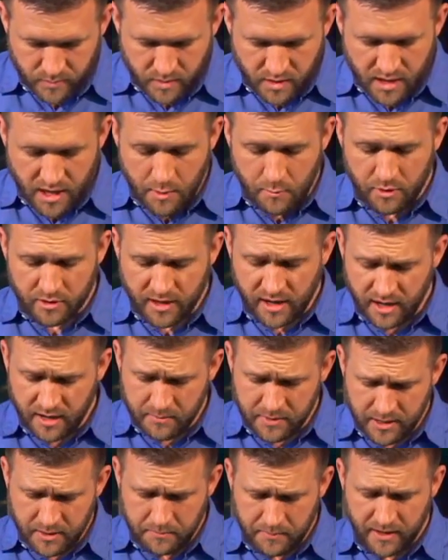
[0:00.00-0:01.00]
and will cut
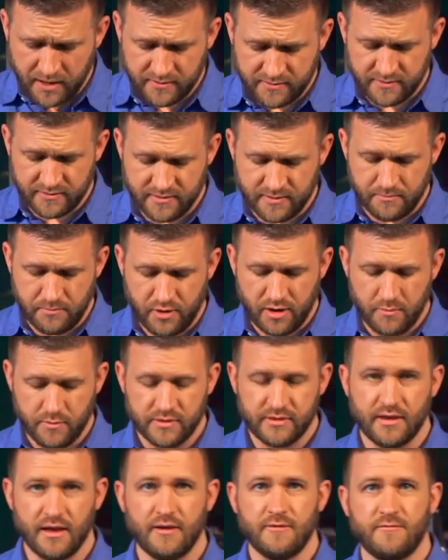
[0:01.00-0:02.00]
him into pieces and put him with
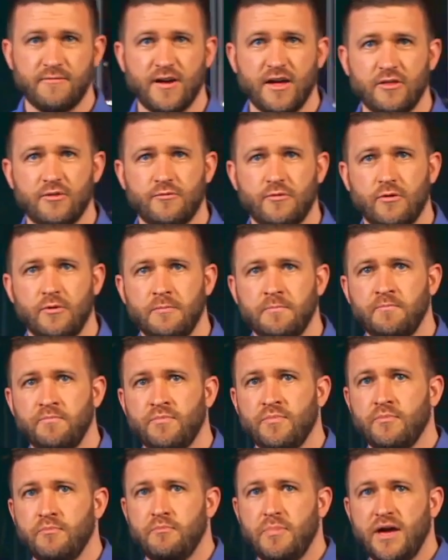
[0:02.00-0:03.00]
the unfaithful.
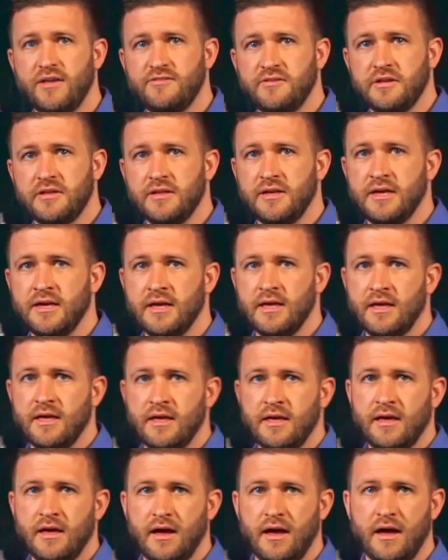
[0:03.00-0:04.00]
Basically,
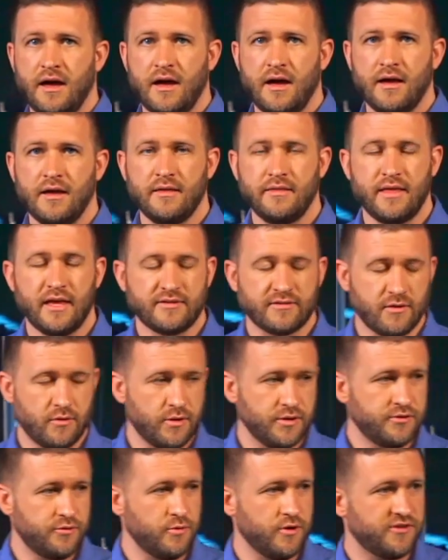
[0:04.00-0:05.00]
uh, that's
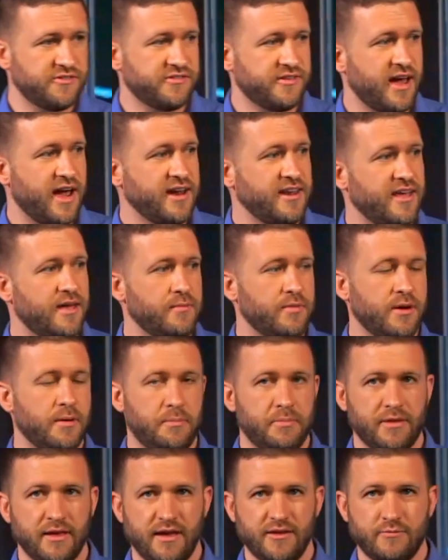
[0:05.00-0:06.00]
going to assign him in a
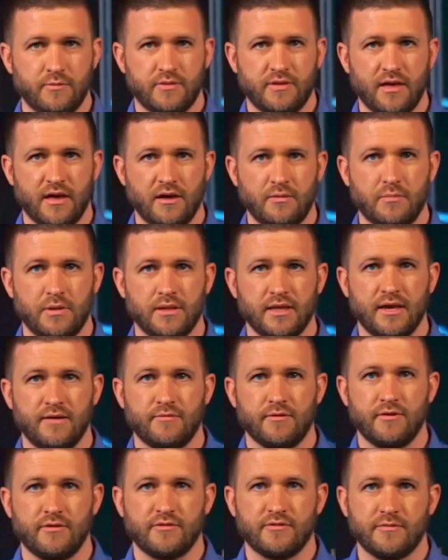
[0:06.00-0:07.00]
place with the
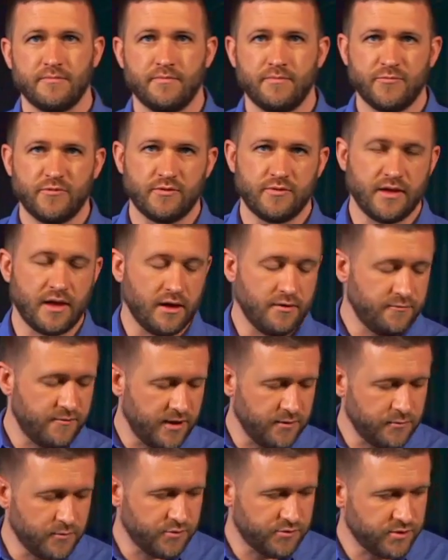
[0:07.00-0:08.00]
unbelievers. So the
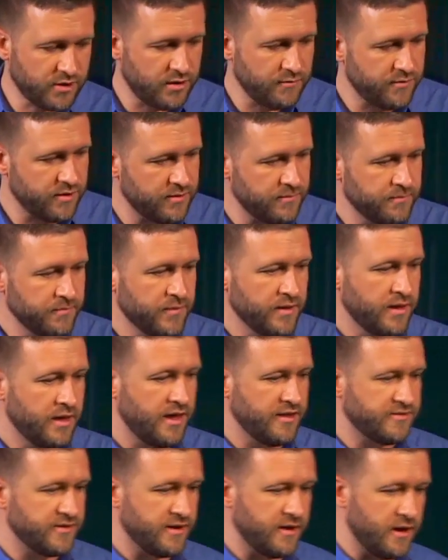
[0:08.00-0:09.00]
unfaithful servant
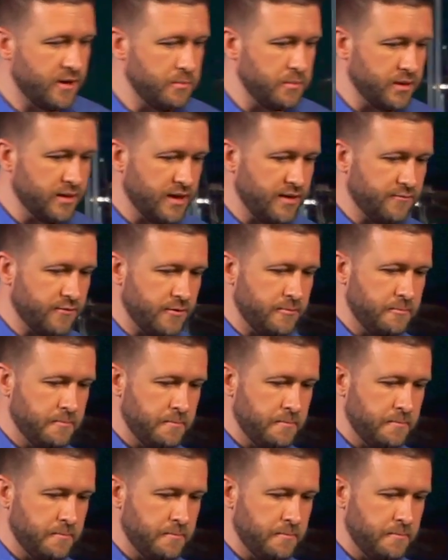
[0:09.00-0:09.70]
is an unbeliever.